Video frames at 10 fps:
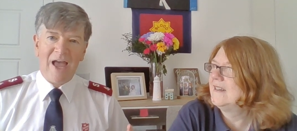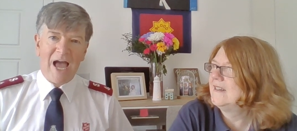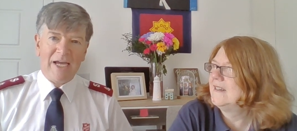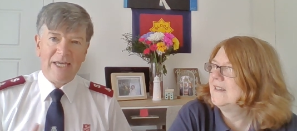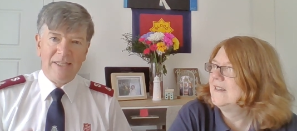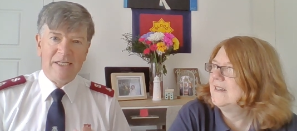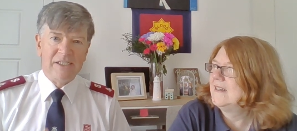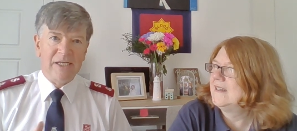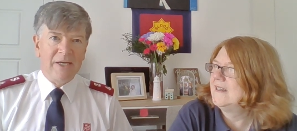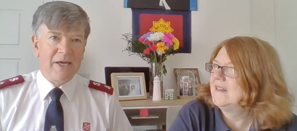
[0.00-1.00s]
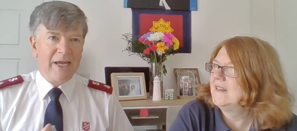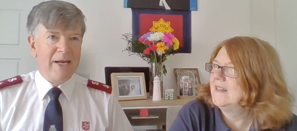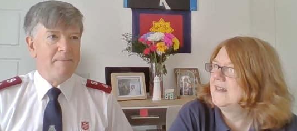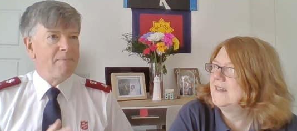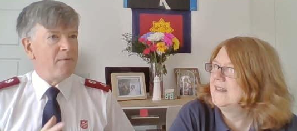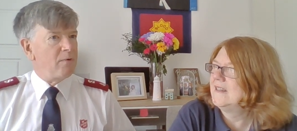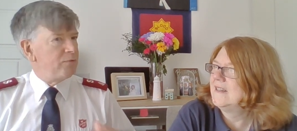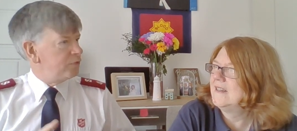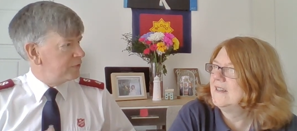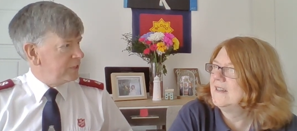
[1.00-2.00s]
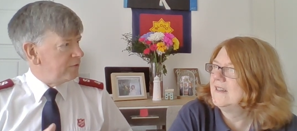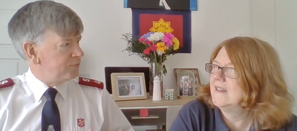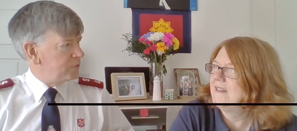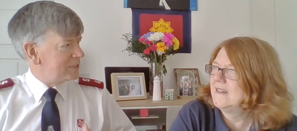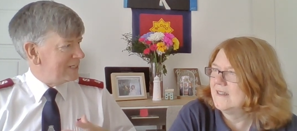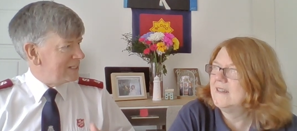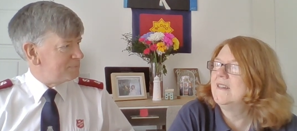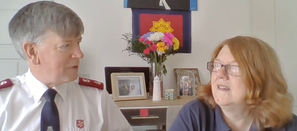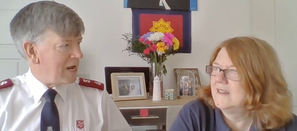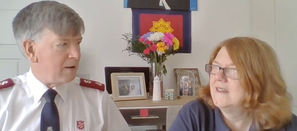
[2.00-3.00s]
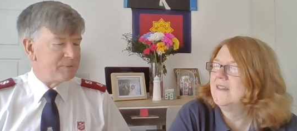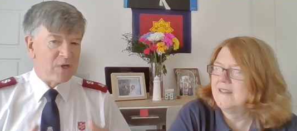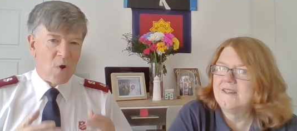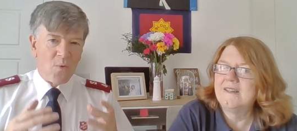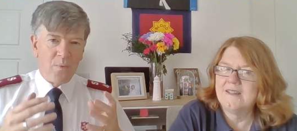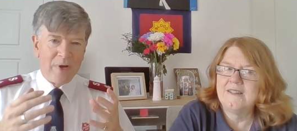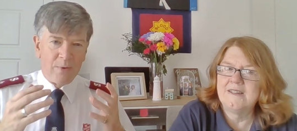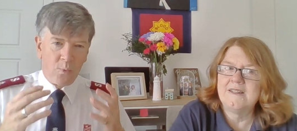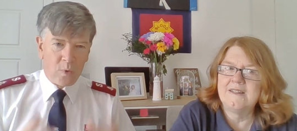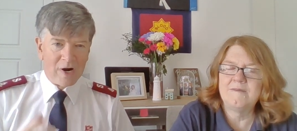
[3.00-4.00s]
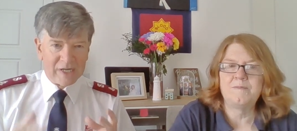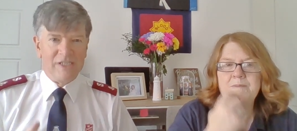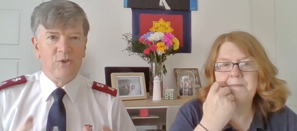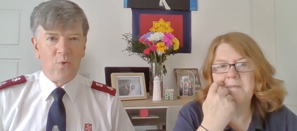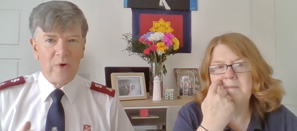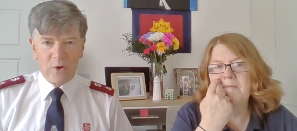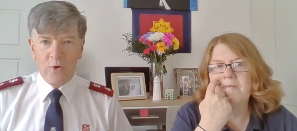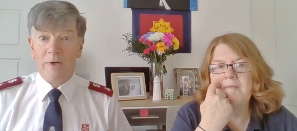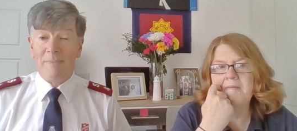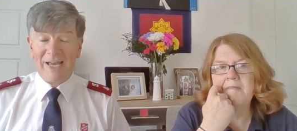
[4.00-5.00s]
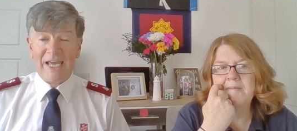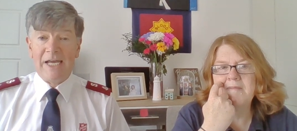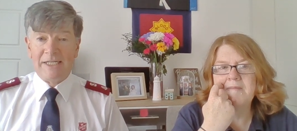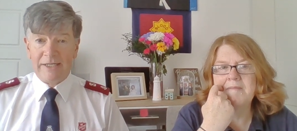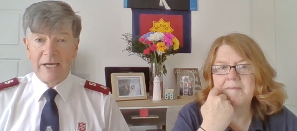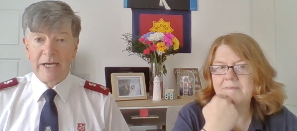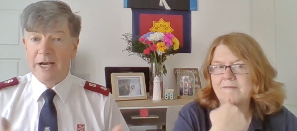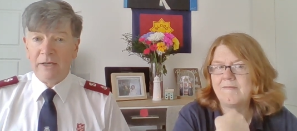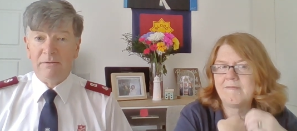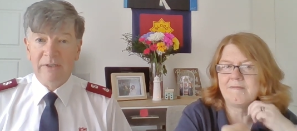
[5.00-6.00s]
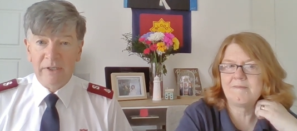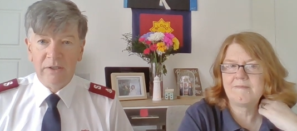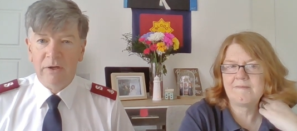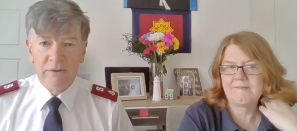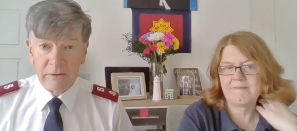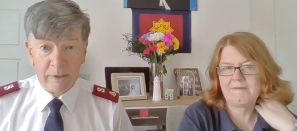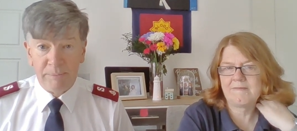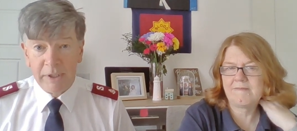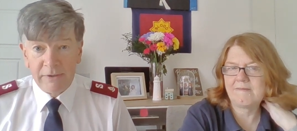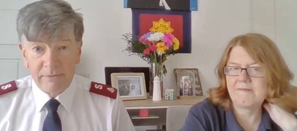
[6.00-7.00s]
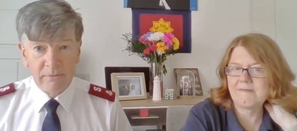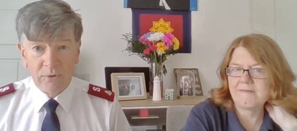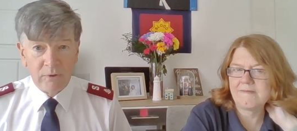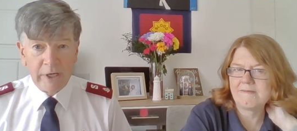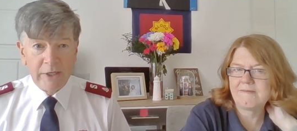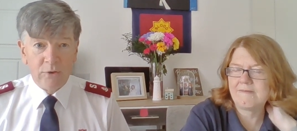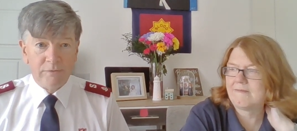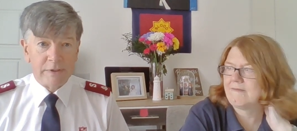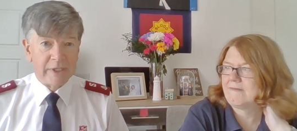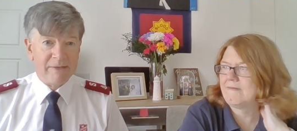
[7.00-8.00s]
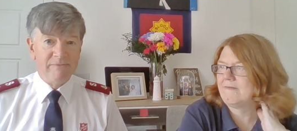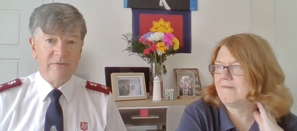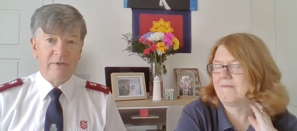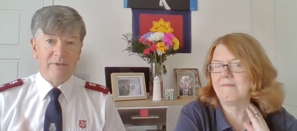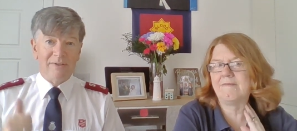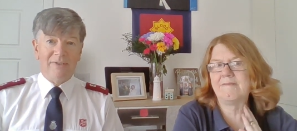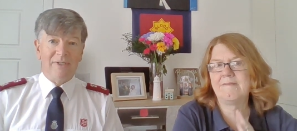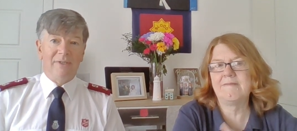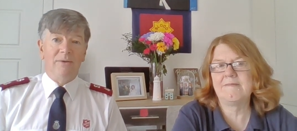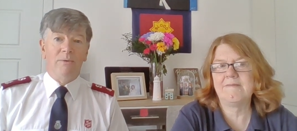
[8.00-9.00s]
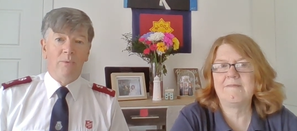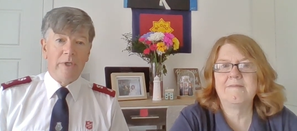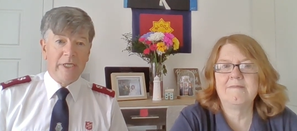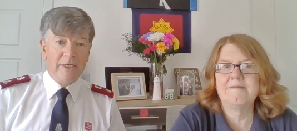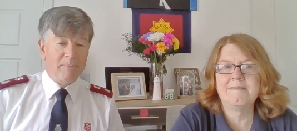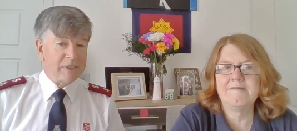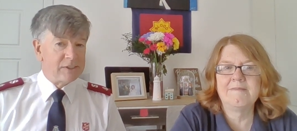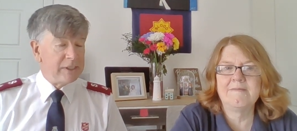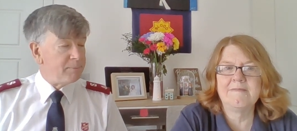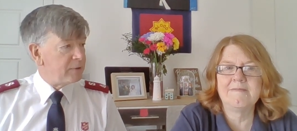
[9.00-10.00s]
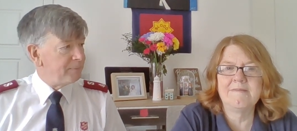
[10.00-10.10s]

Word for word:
Speaker 1: I, I get this um, three or four days perhaps where work is going on in my head at night. And I, you know, I don't get paid any overtime for working in my sleep.